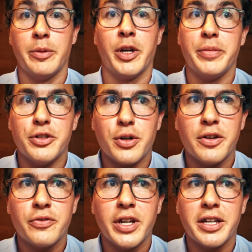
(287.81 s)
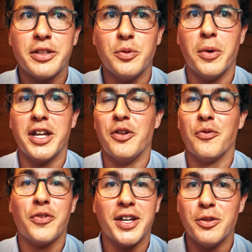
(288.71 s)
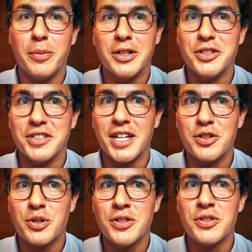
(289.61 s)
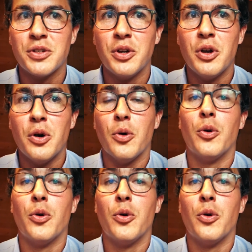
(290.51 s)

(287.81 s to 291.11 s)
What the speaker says: There might be traffic, you might not find the building's entrance,